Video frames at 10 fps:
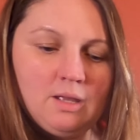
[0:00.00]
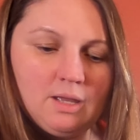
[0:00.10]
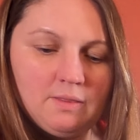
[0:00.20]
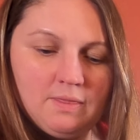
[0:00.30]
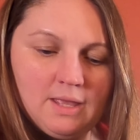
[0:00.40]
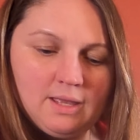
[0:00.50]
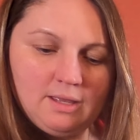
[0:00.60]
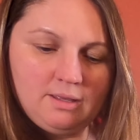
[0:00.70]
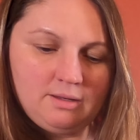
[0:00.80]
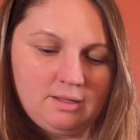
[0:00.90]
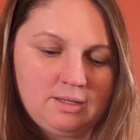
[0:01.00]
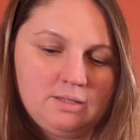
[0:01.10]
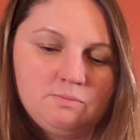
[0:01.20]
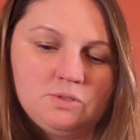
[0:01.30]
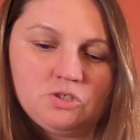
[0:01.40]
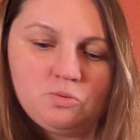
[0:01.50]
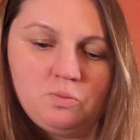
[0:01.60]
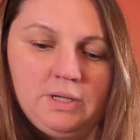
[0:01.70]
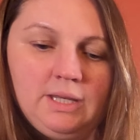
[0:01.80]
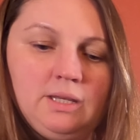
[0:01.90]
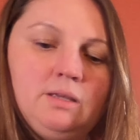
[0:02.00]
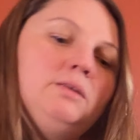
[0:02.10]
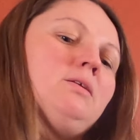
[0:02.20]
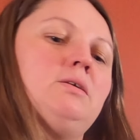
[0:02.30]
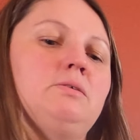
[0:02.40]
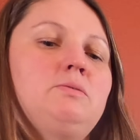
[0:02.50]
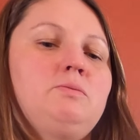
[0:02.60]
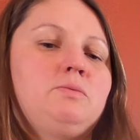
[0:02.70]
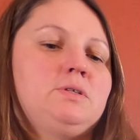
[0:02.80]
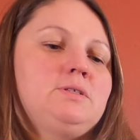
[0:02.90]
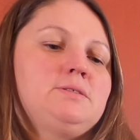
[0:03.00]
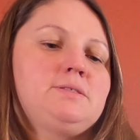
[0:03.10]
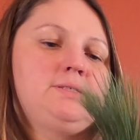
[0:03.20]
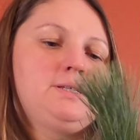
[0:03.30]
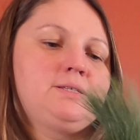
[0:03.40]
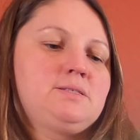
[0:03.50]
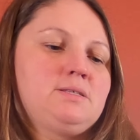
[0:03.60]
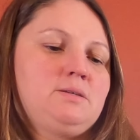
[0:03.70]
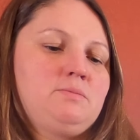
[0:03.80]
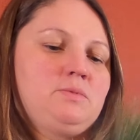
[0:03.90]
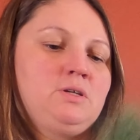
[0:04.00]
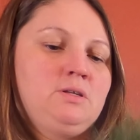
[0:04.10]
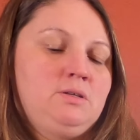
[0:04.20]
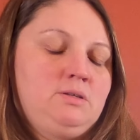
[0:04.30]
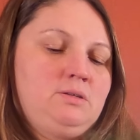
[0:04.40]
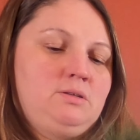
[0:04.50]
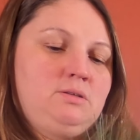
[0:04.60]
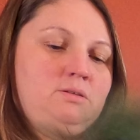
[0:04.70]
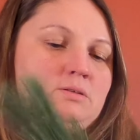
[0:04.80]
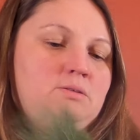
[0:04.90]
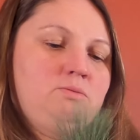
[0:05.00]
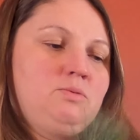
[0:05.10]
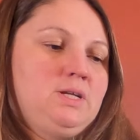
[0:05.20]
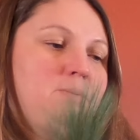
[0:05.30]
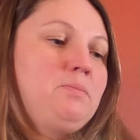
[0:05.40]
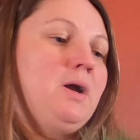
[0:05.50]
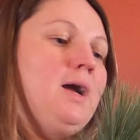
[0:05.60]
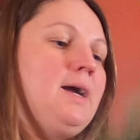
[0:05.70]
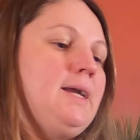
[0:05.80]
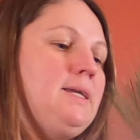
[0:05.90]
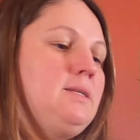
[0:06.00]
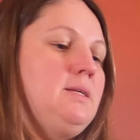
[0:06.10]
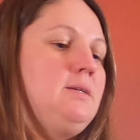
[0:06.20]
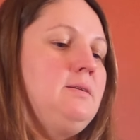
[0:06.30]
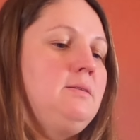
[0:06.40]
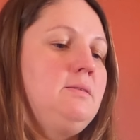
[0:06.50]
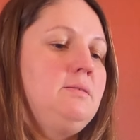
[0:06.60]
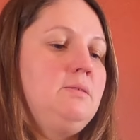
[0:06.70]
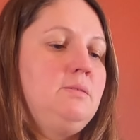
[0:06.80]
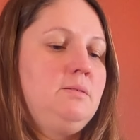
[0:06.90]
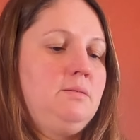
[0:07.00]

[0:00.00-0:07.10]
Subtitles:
And then in between, we'll stick some white pine in.